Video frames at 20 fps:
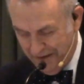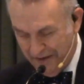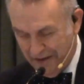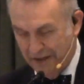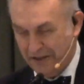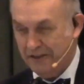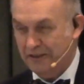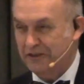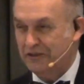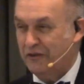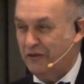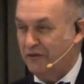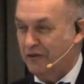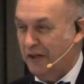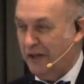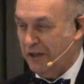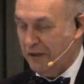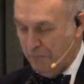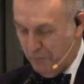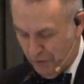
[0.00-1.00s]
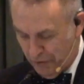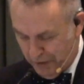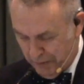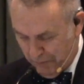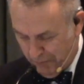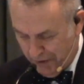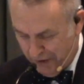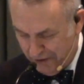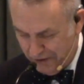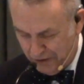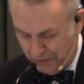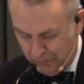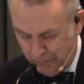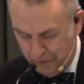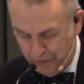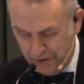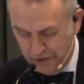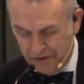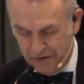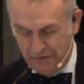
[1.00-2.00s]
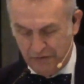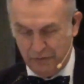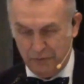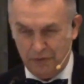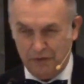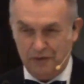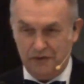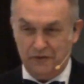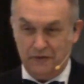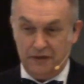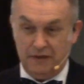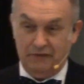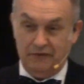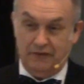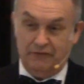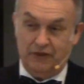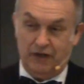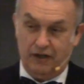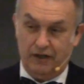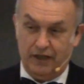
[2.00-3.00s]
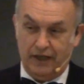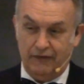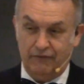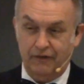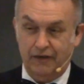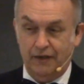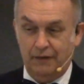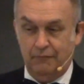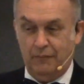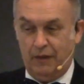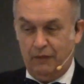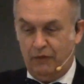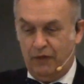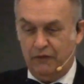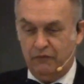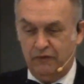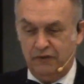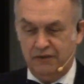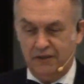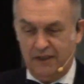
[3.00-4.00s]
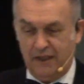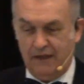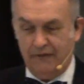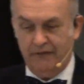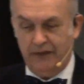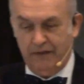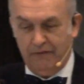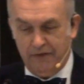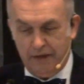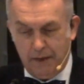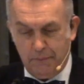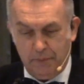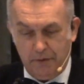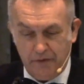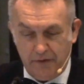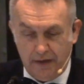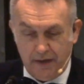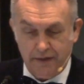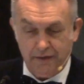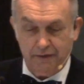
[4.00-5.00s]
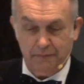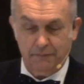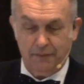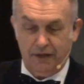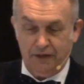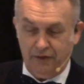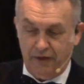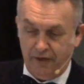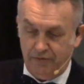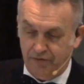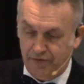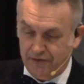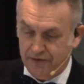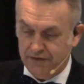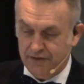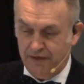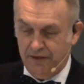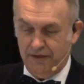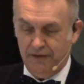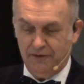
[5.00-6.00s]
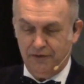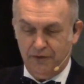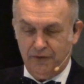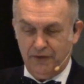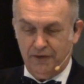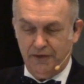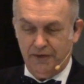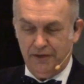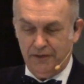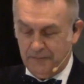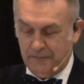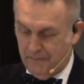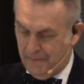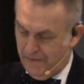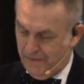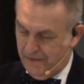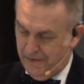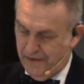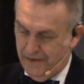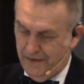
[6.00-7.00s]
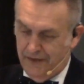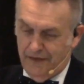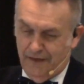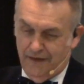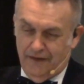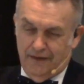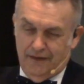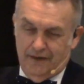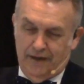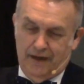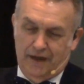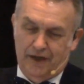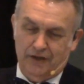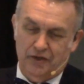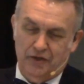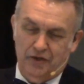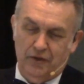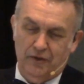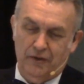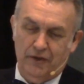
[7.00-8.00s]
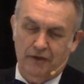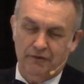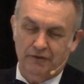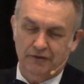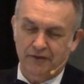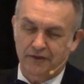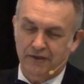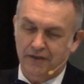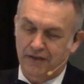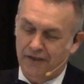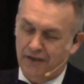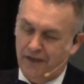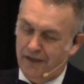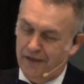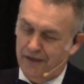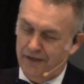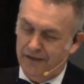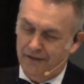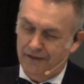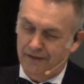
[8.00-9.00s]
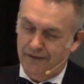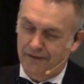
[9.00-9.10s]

at least over any major portion of the world or even of our life. My wife would say, I've given up on that in my office, certainly. And you know, I was looking, I